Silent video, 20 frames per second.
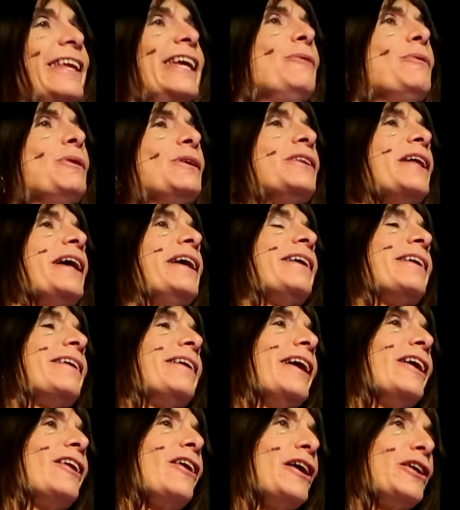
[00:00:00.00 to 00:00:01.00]
that he would like
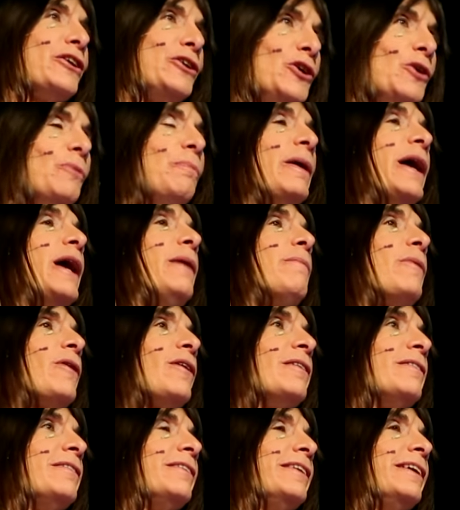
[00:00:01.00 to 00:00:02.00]
an IQ
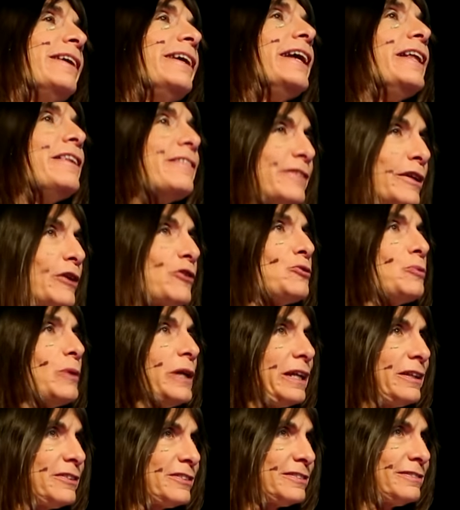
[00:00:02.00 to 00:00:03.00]
paper in 6
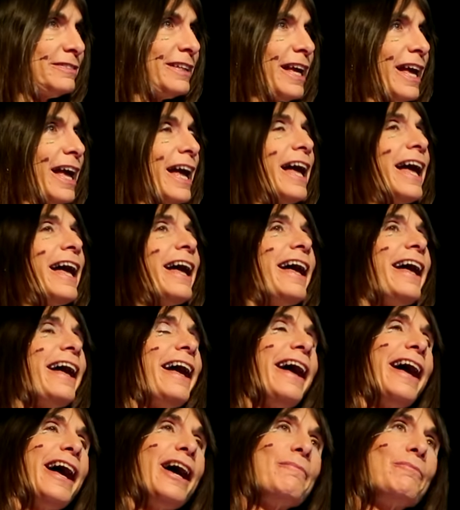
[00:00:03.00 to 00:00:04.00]
weeks.
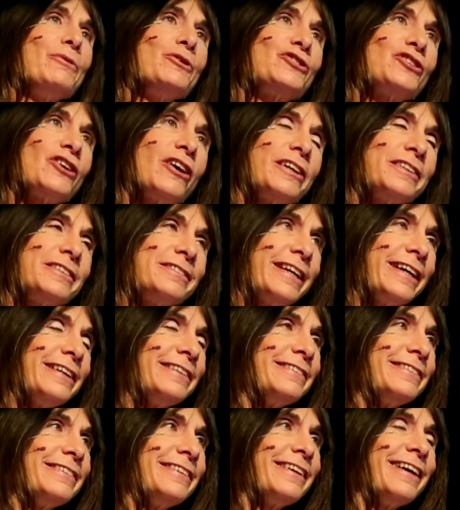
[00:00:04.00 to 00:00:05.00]
And Bouchard
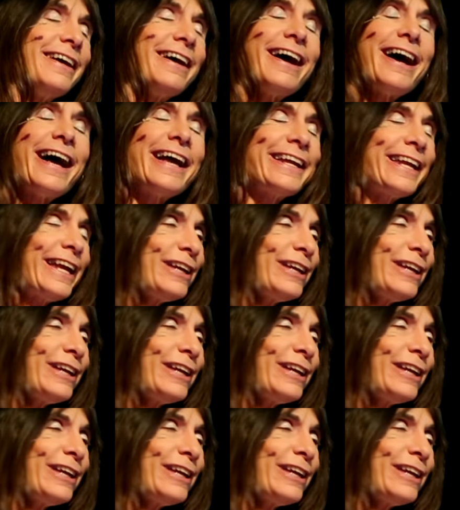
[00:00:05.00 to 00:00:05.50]
said, I